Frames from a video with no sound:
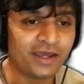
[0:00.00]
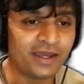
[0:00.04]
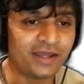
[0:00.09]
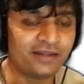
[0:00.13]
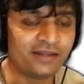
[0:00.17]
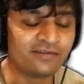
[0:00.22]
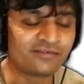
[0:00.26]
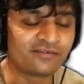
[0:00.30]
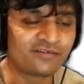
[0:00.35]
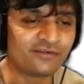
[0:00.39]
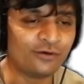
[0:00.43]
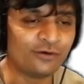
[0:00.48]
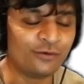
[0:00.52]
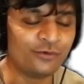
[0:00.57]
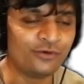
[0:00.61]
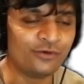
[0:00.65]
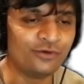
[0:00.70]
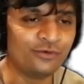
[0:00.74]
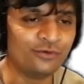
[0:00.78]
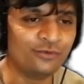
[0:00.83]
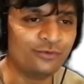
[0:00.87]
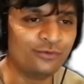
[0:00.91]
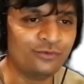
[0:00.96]
And so
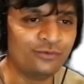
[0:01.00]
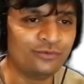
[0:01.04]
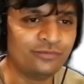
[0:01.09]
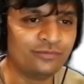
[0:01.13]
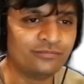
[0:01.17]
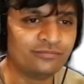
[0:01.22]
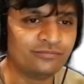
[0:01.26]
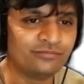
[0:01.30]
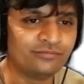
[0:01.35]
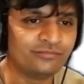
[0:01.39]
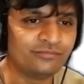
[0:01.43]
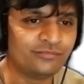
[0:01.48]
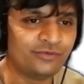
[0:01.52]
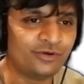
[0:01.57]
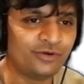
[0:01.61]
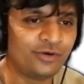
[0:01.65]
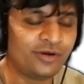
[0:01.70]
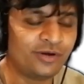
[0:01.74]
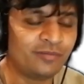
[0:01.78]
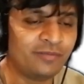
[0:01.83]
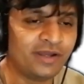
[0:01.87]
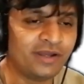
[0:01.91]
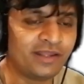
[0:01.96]
you
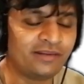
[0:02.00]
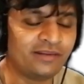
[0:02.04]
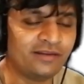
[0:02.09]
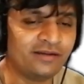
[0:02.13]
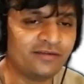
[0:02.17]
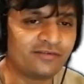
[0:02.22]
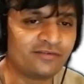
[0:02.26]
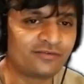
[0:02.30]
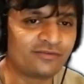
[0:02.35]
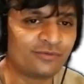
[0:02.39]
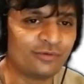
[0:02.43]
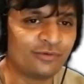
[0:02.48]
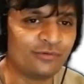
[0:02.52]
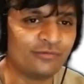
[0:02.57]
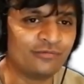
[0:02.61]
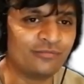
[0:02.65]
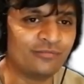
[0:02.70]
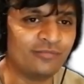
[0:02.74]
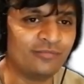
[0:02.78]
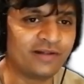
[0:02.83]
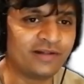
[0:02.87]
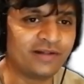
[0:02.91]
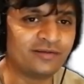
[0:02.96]
can make these sort
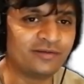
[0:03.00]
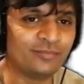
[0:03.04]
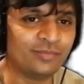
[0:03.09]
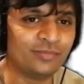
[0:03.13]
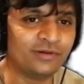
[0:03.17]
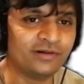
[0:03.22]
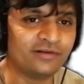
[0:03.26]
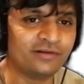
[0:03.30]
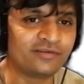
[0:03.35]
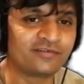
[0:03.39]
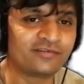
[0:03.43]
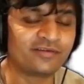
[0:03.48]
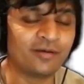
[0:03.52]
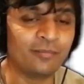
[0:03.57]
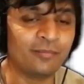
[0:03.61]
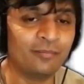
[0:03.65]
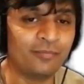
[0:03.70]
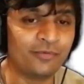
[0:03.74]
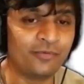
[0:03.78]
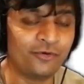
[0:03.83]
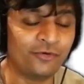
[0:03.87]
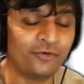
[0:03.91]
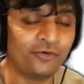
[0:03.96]
of multiple
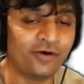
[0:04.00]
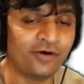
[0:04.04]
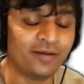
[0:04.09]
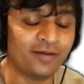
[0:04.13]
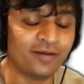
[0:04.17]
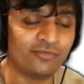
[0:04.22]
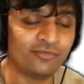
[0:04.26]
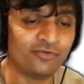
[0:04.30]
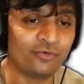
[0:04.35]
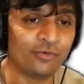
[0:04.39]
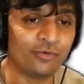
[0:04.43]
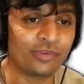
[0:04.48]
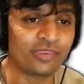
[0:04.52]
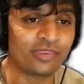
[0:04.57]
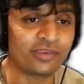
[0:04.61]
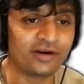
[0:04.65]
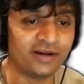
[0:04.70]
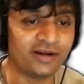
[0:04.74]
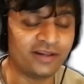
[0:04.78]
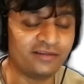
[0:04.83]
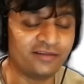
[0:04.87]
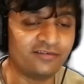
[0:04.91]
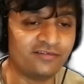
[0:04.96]
sub-programs or
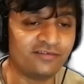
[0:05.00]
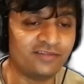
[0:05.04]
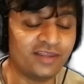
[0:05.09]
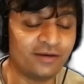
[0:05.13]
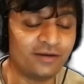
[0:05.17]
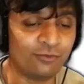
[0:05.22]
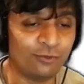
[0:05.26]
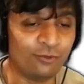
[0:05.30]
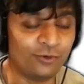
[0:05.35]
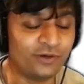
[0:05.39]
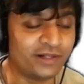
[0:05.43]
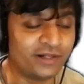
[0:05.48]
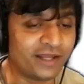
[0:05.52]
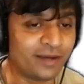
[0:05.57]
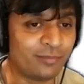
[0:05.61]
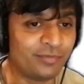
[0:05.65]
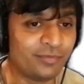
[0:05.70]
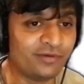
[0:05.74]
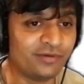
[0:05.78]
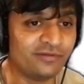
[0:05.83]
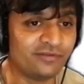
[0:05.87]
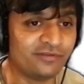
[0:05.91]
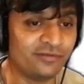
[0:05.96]
threads that all
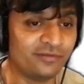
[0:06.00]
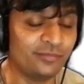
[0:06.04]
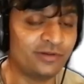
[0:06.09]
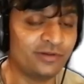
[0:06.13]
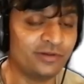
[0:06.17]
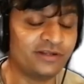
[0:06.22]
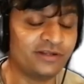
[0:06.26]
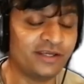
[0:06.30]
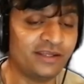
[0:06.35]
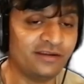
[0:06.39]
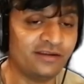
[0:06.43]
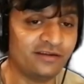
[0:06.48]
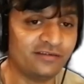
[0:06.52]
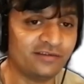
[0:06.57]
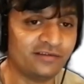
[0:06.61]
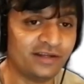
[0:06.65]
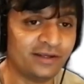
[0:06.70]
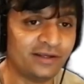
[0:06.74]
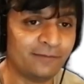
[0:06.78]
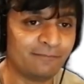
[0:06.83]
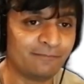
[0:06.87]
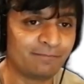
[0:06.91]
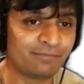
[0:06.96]
happen
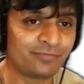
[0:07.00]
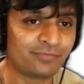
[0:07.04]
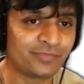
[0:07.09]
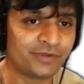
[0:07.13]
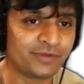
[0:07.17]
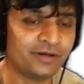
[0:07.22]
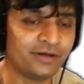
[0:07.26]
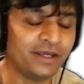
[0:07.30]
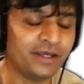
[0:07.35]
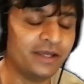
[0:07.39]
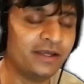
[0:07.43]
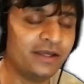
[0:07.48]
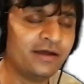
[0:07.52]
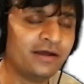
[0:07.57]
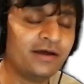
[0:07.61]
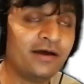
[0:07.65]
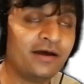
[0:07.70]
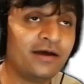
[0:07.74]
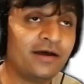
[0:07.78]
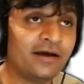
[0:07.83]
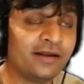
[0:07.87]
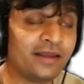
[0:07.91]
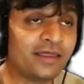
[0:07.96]
simultaneously. Okay.
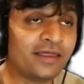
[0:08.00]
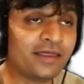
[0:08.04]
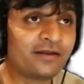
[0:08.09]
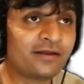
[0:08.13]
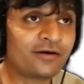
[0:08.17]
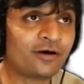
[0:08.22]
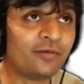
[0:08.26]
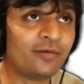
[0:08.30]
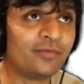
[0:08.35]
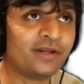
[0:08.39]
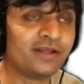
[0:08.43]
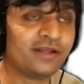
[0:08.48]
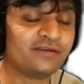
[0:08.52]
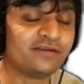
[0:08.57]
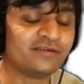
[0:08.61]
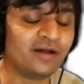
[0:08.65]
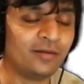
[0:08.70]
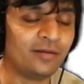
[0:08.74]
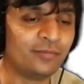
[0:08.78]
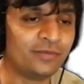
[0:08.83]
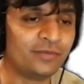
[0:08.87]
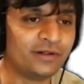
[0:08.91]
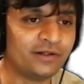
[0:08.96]
Another common
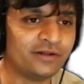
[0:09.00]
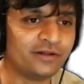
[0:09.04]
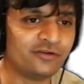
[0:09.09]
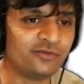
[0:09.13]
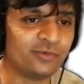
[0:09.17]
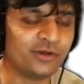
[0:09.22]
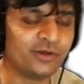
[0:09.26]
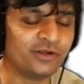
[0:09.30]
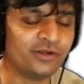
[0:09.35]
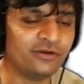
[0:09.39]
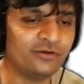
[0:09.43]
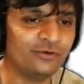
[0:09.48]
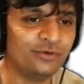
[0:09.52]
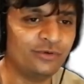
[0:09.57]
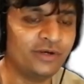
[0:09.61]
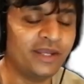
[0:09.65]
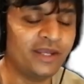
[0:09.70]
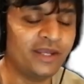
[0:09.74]
example is when you do